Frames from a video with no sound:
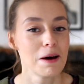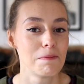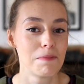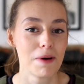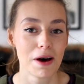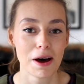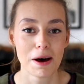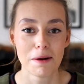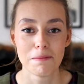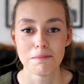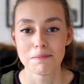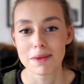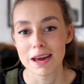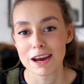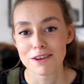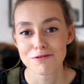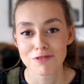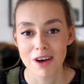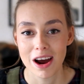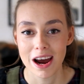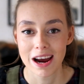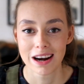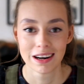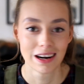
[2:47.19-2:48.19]
but me and
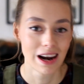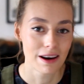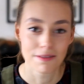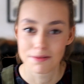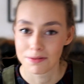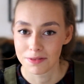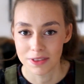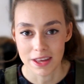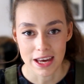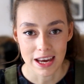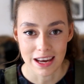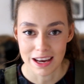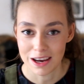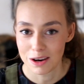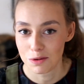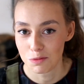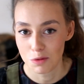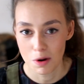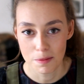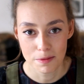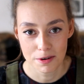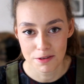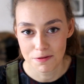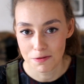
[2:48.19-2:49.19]
Ryan love the
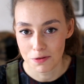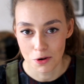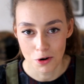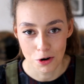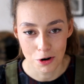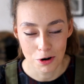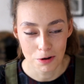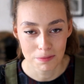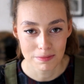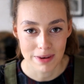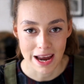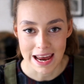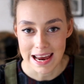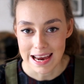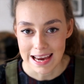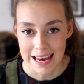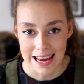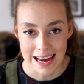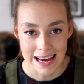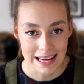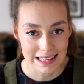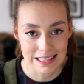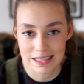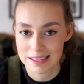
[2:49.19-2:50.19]
women form
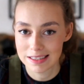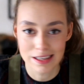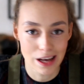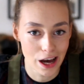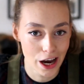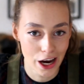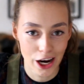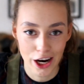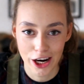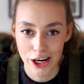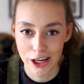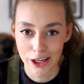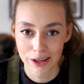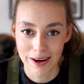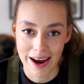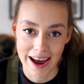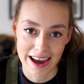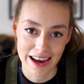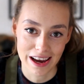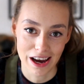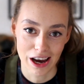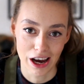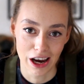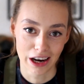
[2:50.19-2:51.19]
naked, so
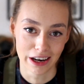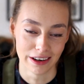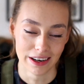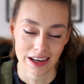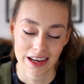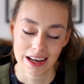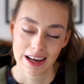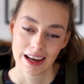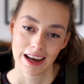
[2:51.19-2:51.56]
hey ho.